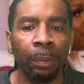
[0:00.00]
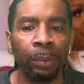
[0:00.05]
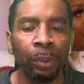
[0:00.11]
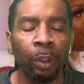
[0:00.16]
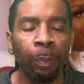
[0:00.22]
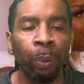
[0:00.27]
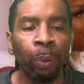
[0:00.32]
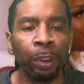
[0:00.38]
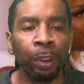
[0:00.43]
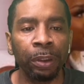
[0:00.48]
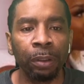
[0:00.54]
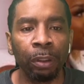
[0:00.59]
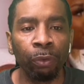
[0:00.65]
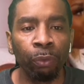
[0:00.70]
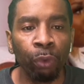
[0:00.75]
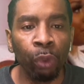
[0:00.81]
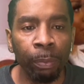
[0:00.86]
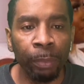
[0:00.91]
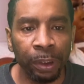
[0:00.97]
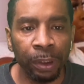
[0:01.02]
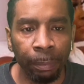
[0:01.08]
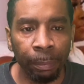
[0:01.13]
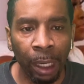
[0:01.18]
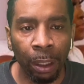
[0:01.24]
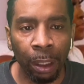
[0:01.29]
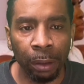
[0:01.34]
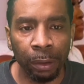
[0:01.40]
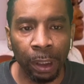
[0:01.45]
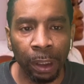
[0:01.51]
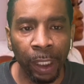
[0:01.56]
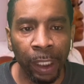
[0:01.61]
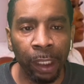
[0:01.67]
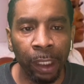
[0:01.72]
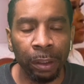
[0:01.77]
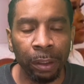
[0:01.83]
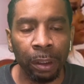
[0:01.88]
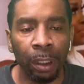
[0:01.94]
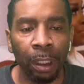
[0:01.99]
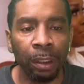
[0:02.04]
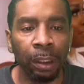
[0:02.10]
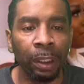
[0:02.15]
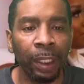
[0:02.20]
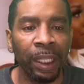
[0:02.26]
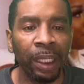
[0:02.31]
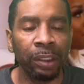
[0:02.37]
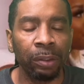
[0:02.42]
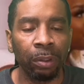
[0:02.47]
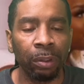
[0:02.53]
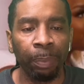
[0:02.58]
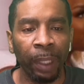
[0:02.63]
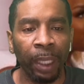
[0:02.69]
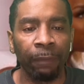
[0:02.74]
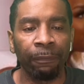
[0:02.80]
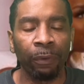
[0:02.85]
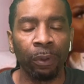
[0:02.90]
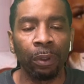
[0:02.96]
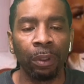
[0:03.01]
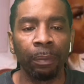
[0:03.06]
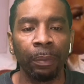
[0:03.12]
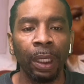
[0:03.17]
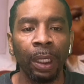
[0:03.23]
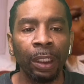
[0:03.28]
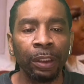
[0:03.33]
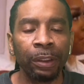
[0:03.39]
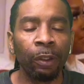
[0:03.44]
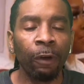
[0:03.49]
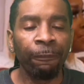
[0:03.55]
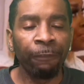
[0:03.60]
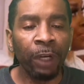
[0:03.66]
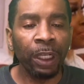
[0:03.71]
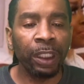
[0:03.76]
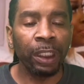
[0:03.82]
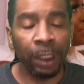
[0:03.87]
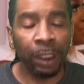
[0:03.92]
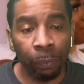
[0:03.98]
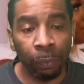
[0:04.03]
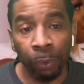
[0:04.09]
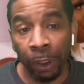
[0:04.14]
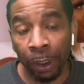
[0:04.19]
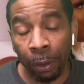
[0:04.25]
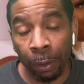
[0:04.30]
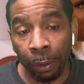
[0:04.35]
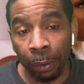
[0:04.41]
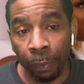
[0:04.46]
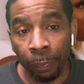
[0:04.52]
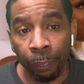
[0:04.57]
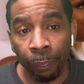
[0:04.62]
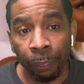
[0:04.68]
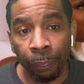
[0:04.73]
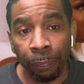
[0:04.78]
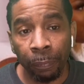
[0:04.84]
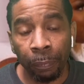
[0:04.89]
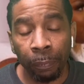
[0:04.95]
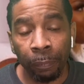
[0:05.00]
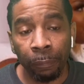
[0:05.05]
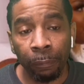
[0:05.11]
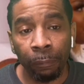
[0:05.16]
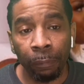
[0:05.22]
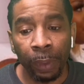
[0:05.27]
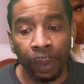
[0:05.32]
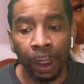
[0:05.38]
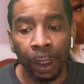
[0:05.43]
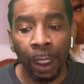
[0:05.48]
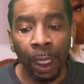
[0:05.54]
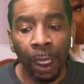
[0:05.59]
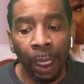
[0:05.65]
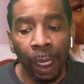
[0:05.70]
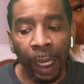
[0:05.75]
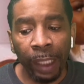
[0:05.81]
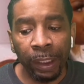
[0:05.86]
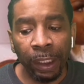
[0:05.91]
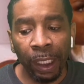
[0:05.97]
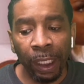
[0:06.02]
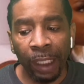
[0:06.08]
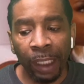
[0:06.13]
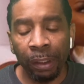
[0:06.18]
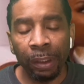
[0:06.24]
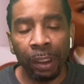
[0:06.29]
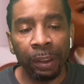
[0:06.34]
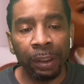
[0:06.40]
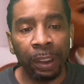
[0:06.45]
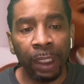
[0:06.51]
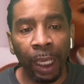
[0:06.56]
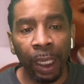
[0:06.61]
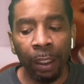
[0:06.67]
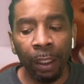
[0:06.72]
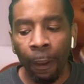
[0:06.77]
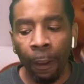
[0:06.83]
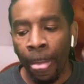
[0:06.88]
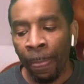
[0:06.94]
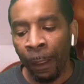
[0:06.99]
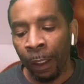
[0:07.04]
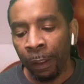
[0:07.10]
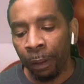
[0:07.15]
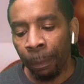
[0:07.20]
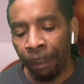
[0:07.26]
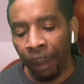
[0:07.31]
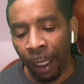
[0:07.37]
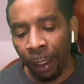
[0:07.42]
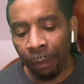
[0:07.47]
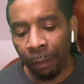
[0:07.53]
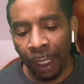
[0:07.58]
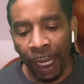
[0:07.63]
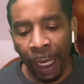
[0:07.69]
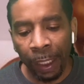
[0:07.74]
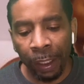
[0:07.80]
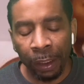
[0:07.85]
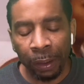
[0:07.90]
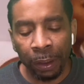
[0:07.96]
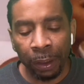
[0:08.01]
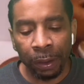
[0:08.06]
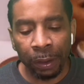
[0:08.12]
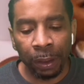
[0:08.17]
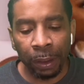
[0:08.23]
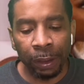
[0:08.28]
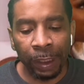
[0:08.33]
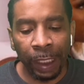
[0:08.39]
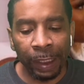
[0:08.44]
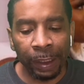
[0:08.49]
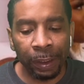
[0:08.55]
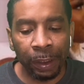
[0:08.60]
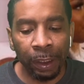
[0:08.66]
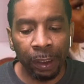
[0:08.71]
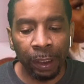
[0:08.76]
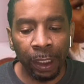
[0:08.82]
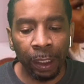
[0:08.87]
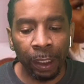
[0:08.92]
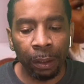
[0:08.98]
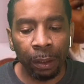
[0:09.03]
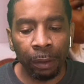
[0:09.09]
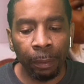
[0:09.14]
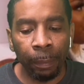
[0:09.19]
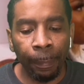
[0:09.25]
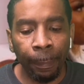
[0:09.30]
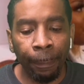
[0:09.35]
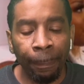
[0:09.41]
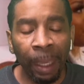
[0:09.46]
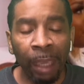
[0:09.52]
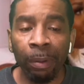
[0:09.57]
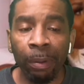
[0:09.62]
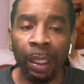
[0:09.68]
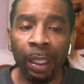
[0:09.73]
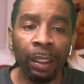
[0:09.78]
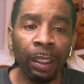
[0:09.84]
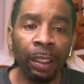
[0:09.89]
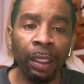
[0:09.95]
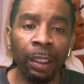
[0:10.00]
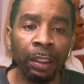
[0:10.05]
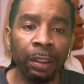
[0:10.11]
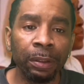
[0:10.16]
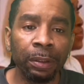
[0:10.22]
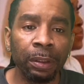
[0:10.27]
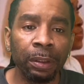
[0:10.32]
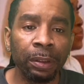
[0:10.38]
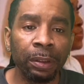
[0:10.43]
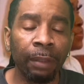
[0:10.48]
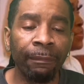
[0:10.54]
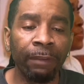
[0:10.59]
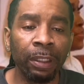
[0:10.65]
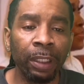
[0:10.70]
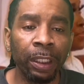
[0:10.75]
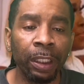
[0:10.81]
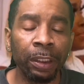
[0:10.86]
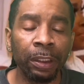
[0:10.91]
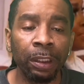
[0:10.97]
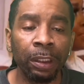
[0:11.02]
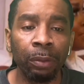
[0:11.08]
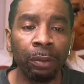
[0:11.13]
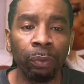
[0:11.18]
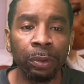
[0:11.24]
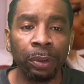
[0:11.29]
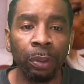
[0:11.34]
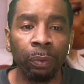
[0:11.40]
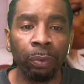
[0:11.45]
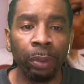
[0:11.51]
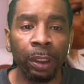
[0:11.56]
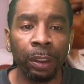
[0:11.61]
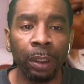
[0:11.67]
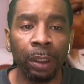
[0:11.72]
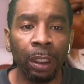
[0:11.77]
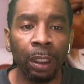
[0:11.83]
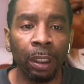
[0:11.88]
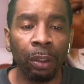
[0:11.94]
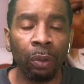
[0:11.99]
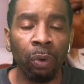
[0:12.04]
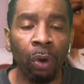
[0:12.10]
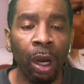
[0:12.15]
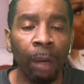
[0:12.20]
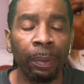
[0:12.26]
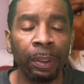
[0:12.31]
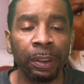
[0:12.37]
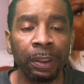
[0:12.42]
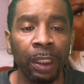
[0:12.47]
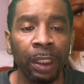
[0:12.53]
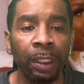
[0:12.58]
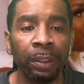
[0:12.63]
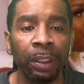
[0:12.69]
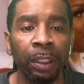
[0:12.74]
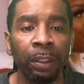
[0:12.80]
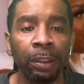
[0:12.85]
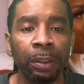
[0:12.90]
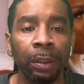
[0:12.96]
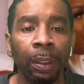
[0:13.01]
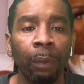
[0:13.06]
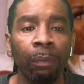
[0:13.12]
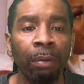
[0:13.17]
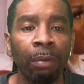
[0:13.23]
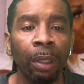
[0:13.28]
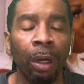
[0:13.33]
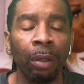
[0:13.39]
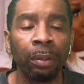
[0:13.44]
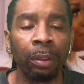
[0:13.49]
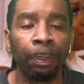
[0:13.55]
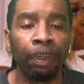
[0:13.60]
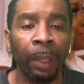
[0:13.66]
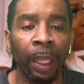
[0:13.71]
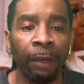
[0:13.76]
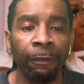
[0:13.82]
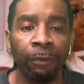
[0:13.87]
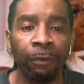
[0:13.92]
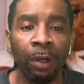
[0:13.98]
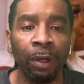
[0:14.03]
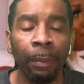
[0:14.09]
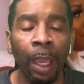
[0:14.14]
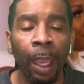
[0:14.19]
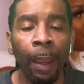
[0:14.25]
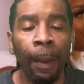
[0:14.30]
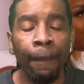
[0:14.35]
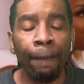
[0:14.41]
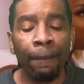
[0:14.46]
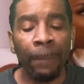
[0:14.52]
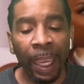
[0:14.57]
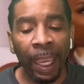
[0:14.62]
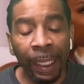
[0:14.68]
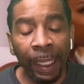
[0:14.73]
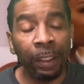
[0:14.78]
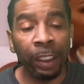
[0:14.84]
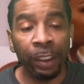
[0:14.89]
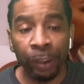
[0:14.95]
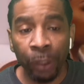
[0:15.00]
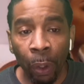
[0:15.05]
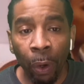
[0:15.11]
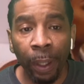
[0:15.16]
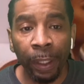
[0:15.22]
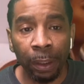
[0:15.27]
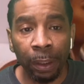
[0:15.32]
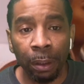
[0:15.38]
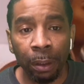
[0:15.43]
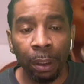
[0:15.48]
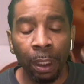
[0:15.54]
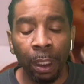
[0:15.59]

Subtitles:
portion of rumors about the ladies, other ladies on the platform. So fucking get real. At the end of the day, the bottom line is I see that maybe there is some validity to what Quad was saying, that there are some women on the platform, mainly Toya,